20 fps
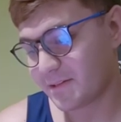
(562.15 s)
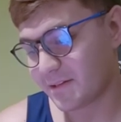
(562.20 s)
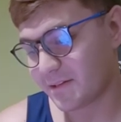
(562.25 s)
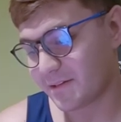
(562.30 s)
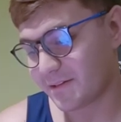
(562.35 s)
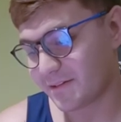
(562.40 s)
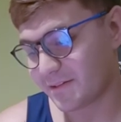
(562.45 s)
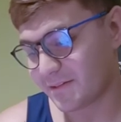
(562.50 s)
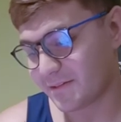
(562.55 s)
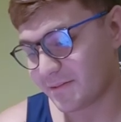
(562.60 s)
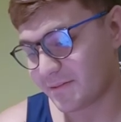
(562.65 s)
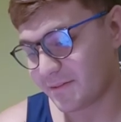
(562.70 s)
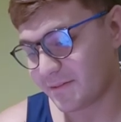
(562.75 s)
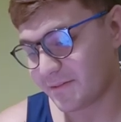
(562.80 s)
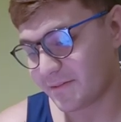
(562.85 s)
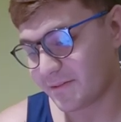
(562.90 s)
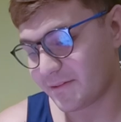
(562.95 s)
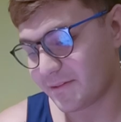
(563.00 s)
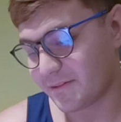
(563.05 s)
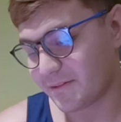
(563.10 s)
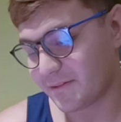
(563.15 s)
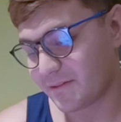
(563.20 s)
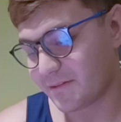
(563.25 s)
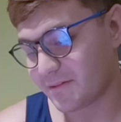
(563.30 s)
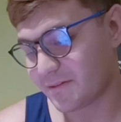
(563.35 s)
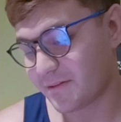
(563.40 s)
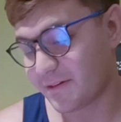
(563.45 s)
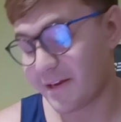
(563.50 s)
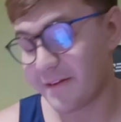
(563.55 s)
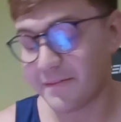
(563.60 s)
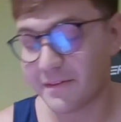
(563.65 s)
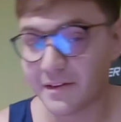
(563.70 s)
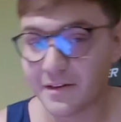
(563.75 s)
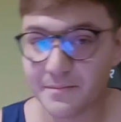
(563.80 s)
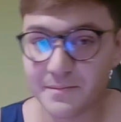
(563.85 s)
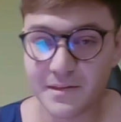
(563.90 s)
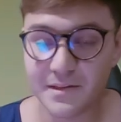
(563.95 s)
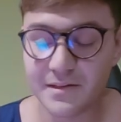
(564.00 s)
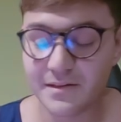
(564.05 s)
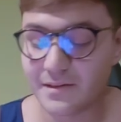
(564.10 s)
Uh, I'm sorry I haven't
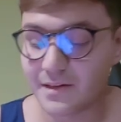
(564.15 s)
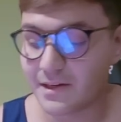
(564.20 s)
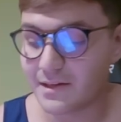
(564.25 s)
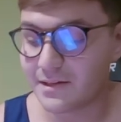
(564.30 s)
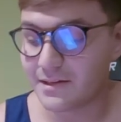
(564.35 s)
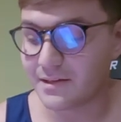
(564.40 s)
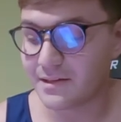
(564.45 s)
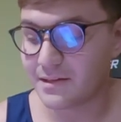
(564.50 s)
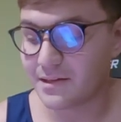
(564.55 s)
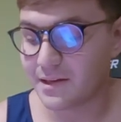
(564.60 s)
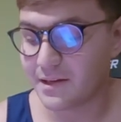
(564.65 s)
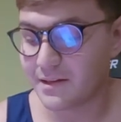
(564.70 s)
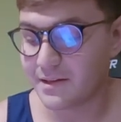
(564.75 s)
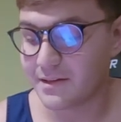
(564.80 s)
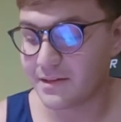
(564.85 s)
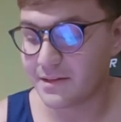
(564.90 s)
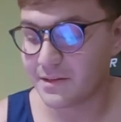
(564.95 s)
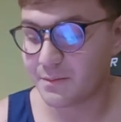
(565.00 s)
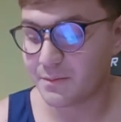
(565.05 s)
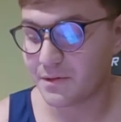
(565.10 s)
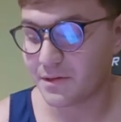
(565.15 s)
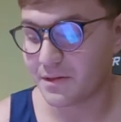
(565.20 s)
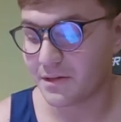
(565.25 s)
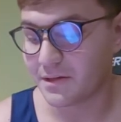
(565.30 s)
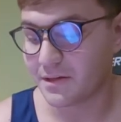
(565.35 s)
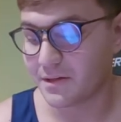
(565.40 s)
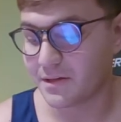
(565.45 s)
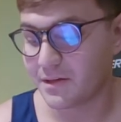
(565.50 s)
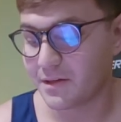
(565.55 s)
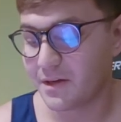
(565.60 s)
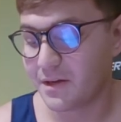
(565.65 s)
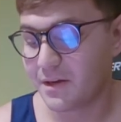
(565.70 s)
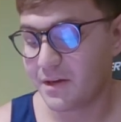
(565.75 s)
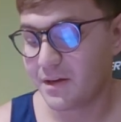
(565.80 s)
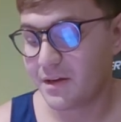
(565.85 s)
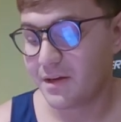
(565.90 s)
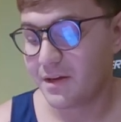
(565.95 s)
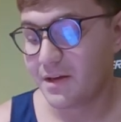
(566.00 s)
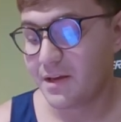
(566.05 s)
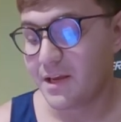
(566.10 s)
updated you guys on this, but uh,
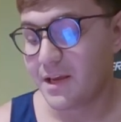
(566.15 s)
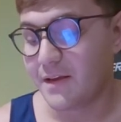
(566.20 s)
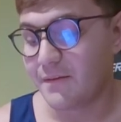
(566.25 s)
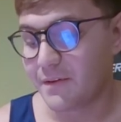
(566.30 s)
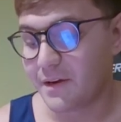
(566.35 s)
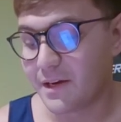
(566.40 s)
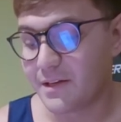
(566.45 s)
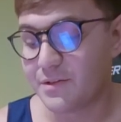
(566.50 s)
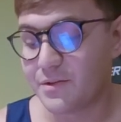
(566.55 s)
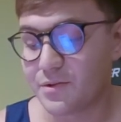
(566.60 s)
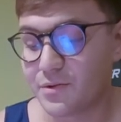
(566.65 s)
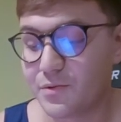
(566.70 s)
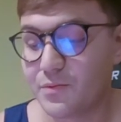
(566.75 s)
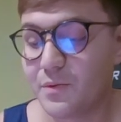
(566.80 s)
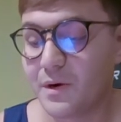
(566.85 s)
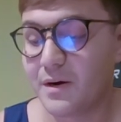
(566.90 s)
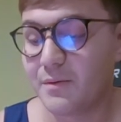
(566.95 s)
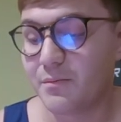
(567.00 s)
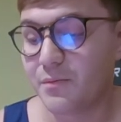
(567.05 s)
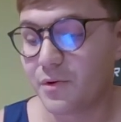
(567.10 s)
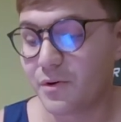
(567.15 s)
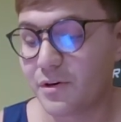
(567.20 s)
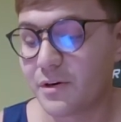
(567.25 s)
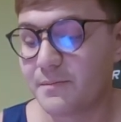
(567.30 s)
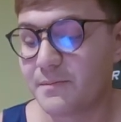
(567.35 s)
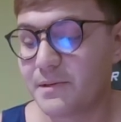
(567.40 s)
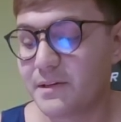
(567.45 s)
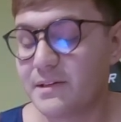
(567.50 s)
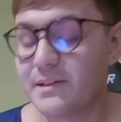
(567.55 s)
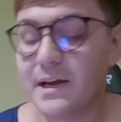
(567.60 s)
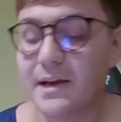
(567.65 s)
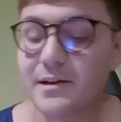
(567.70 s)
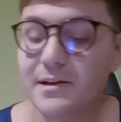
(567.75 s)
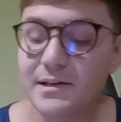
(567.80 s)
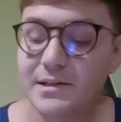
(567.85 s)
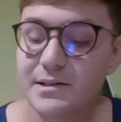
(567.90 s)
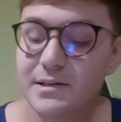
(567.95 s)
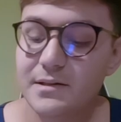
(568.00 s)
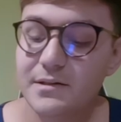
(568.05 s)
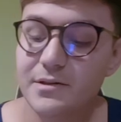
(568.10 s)
if you guys do want more updates, I
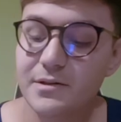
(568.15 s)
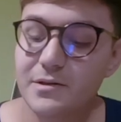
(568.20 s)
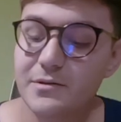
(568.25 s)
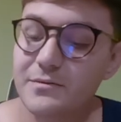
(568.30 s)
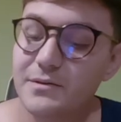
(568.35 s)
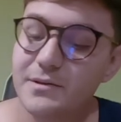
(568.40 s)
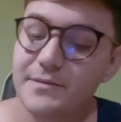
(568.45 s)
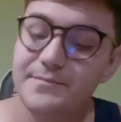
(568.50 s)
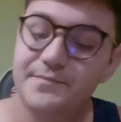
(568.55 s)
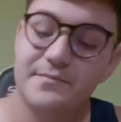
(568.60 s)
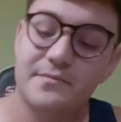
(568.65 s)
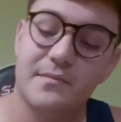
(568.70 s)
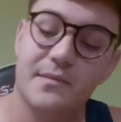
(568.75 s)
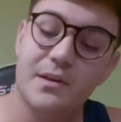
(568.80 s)
actually, you know what?